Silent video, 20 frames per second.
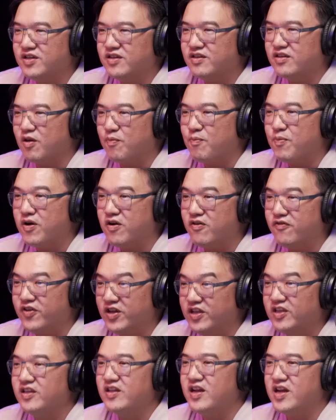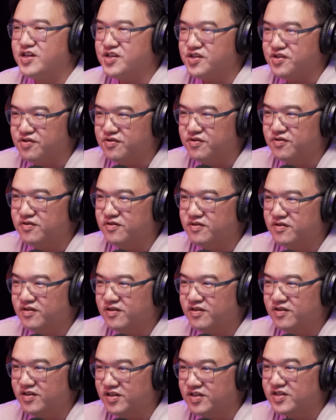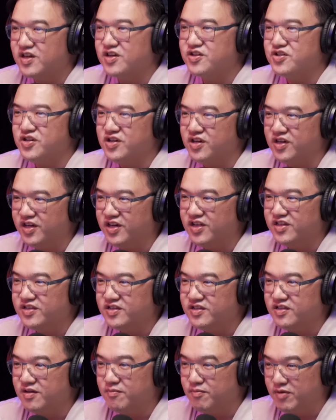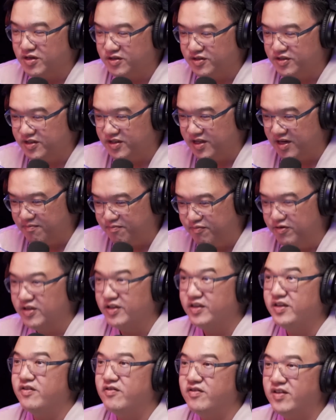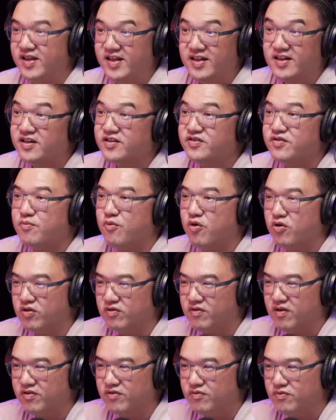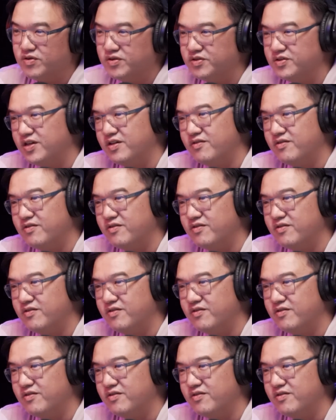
a topic of international discussion against amongst like political leaders from all around the world,